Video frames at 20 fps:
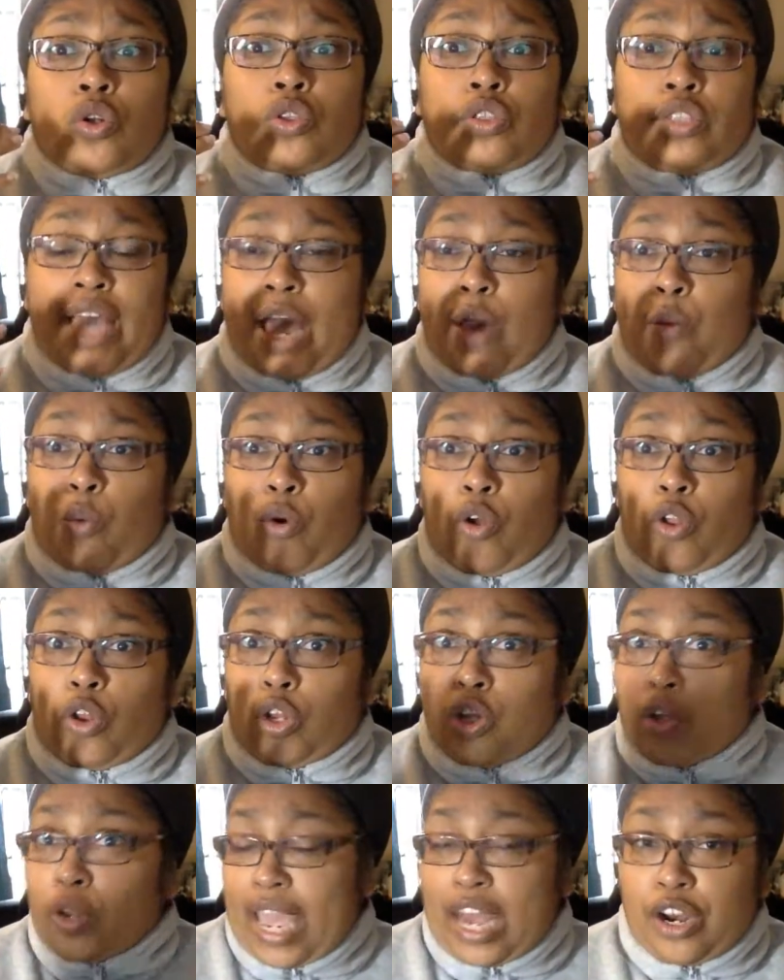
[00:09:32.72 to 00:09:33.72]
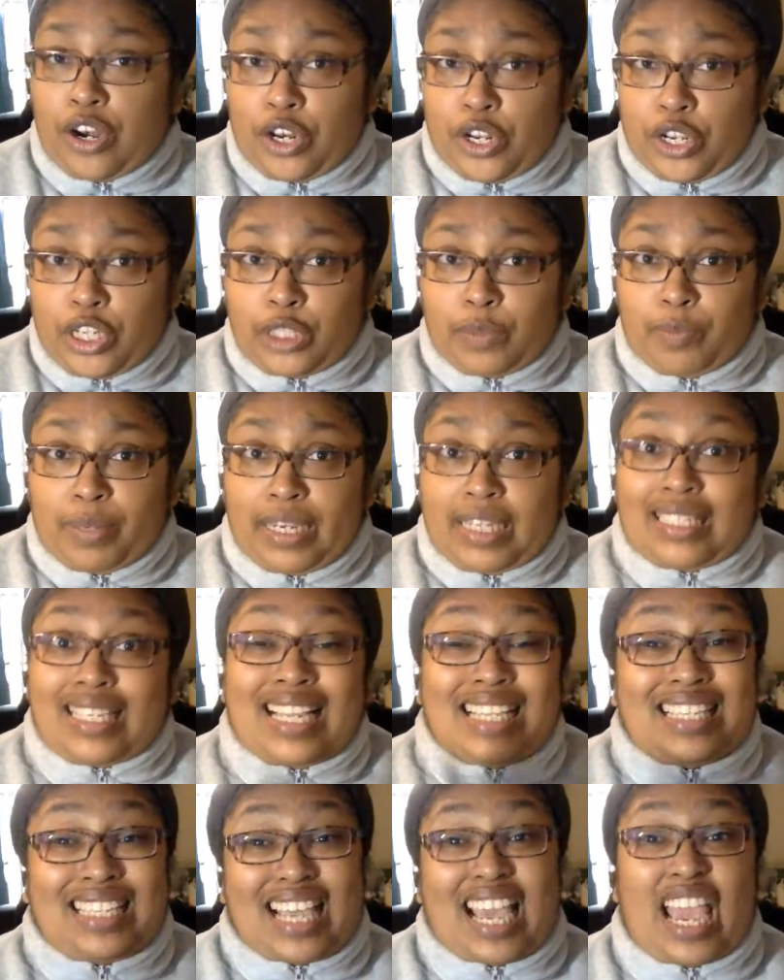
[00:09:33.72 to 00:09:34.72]
that will look at a news piece
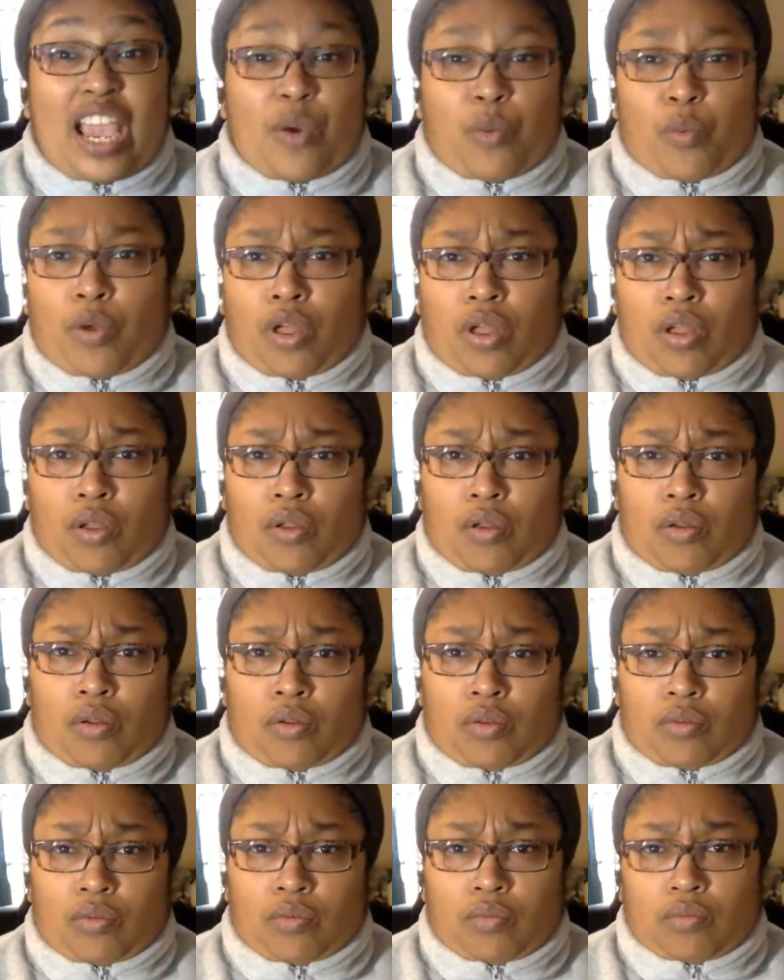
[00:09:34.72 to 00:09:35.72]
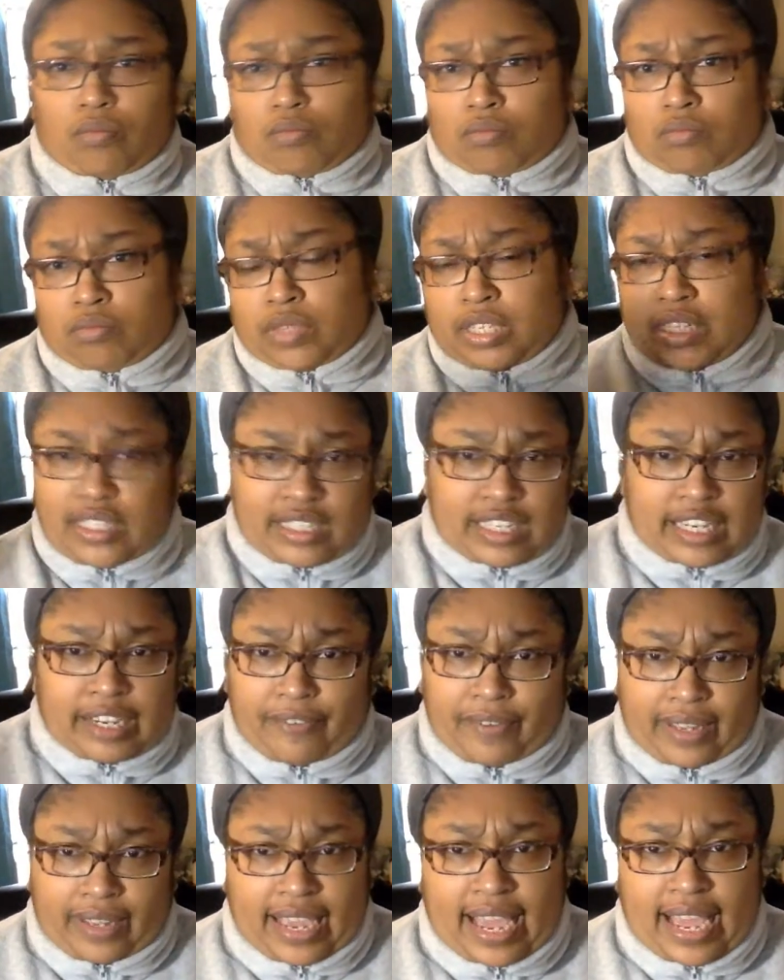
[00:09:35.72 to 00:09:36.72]
and say, well, this
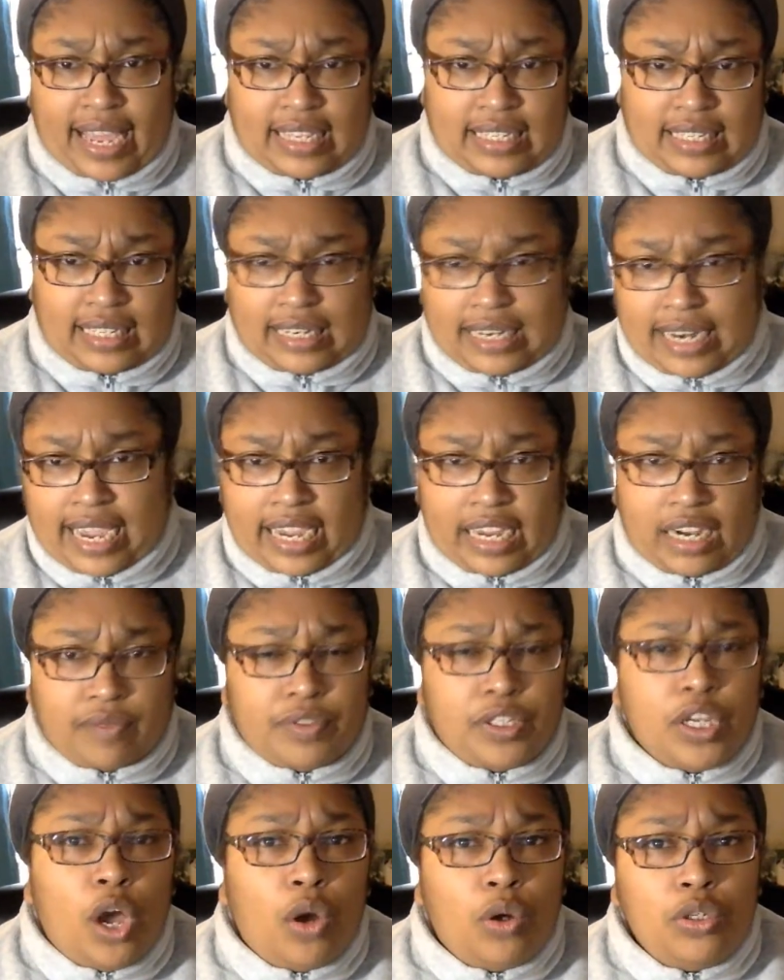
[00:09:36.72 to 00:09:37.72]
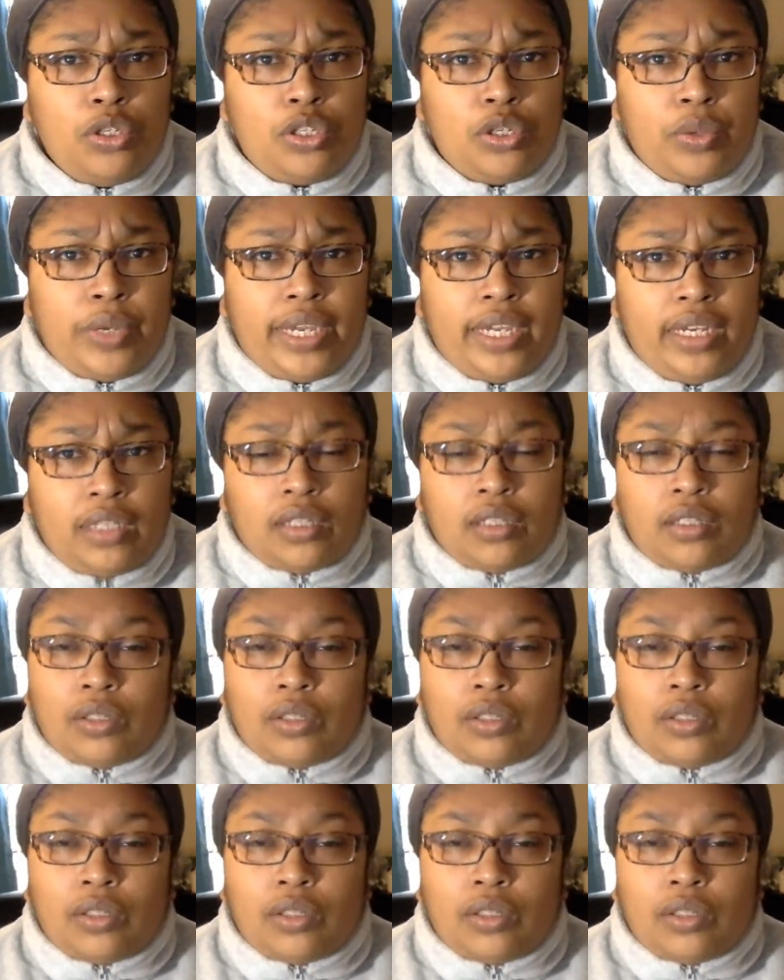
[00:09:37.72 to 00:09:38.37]
definitely has a negative tone to it.